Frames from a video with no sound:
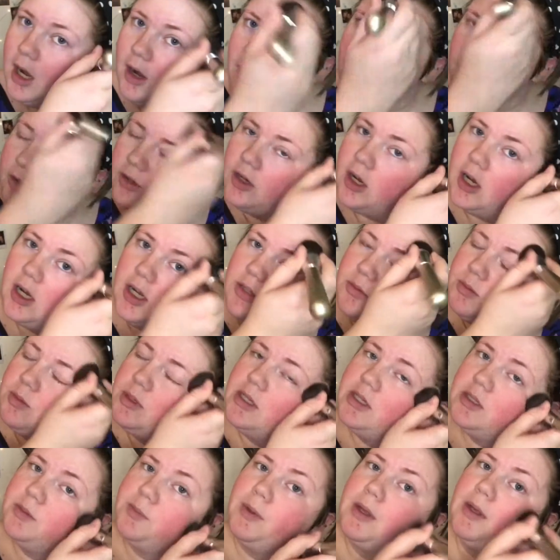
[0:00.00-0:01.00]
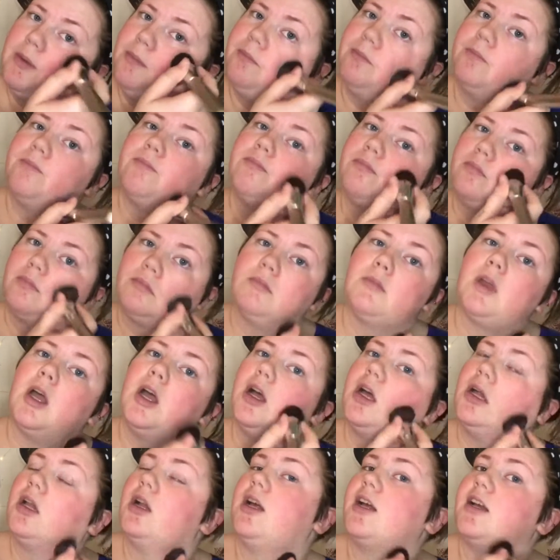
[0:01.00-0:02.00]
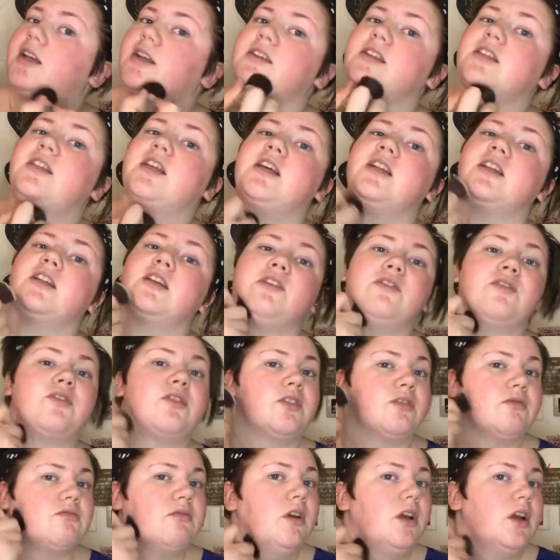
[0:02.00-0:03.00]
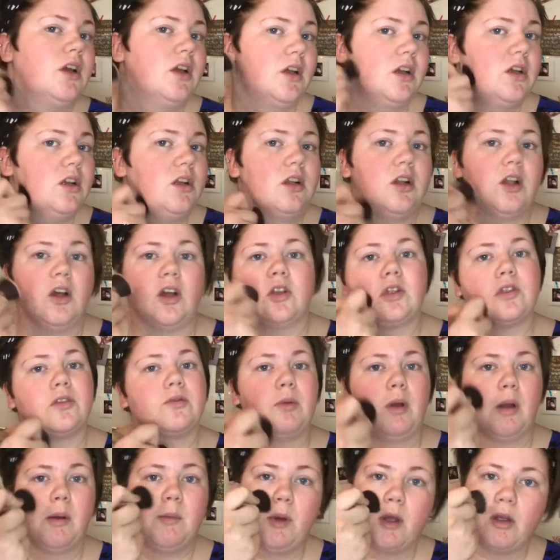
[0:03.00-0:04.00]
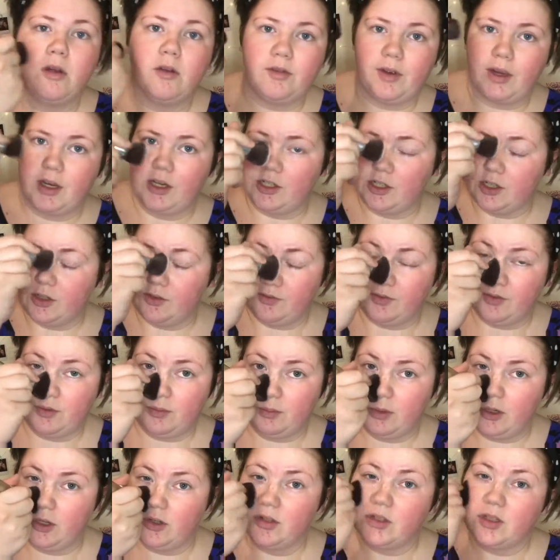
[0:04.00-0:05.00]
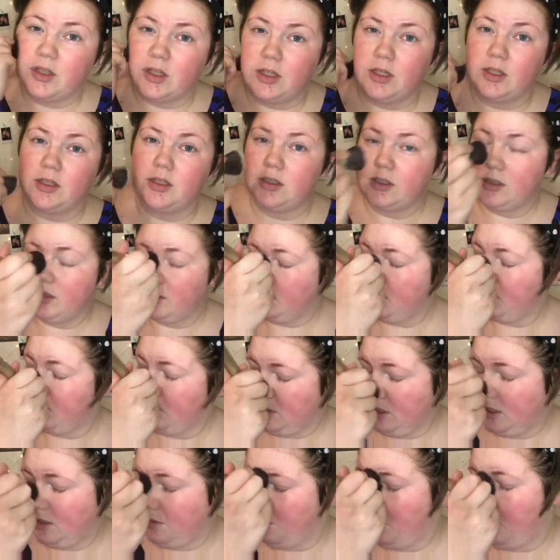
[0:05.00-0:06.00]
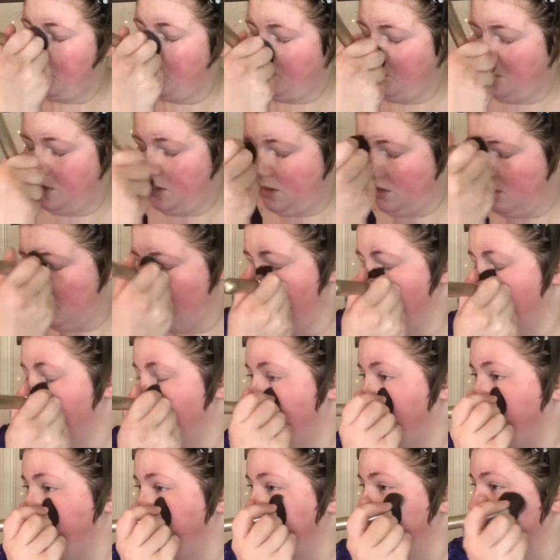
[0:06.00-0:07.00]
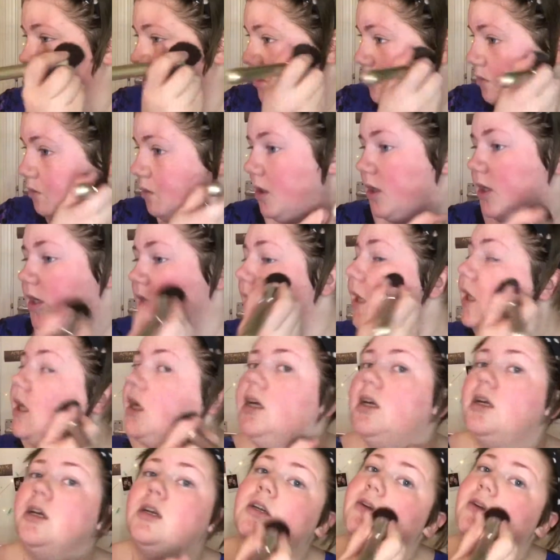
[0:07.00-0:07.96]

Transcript: how your guys' week's been. Like I said, I've lost my motivation for most things at the moment. Don't really know why.